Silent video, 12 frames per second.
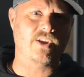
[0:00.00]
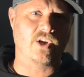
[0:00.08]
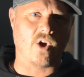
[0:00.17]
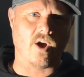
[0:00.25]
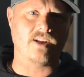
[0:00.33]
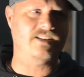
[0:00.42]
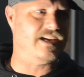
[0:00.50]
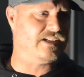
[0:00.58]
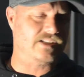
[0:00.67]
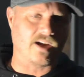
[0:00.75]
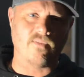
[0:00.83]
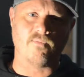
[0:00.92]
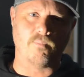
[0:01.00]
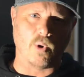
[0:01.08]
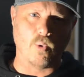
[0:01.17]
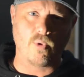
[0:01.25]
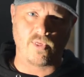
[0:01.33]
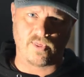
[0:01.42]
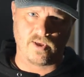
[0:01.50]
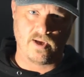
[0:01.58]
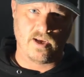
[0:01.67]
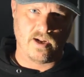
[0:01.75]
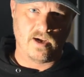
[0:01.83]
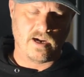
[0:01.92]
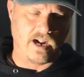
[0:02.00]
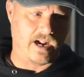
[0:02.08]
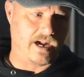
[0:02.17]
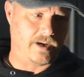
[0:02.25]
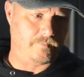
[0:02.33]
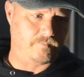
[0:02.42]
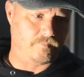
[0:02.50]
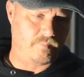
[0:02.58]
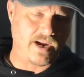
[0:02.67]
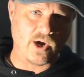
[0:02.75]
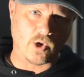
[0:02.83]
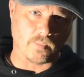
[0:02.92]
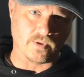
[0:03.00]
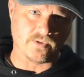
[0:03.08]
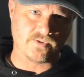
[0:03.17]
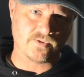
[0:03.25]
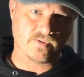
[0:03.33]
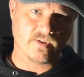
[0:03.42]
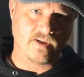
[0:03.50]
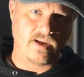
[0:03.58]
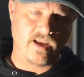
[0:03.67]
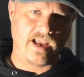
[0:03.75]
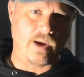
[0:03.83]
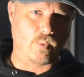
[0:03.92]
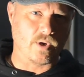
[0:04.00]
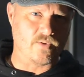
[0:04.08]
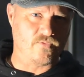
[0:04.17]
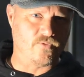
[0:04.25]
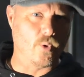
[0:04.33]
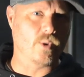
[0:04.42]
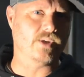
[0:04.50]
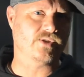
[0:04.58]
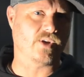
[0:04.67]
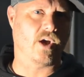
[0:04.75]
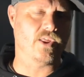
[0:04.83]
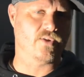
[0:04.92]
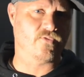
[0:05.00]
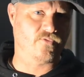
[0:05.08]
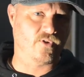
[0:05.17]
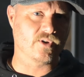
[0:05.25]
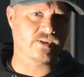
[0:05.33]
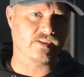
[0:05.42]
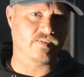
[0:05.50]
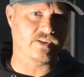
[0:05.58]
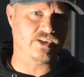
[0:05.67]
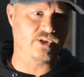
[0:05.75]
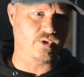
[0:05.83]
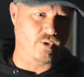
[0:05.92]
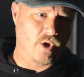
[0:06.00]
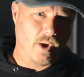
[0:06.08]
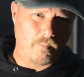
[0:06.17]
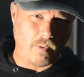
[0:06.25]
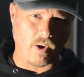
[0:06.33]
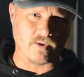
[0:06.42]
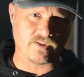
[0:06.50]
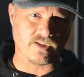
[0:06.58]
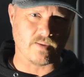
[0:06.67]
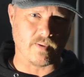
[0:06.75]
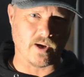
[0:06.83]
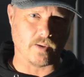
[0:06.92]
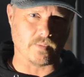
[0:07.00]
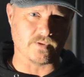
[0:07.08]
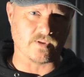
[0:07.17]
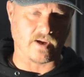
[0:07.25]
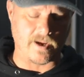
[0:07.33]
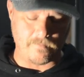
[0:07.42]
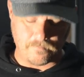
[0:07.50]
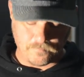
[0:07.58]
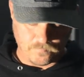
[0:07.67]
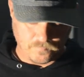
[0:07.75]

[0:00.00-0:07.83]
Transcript: you the context of both um, parables and we're going to focus on the first of the two parts of the parables, okay?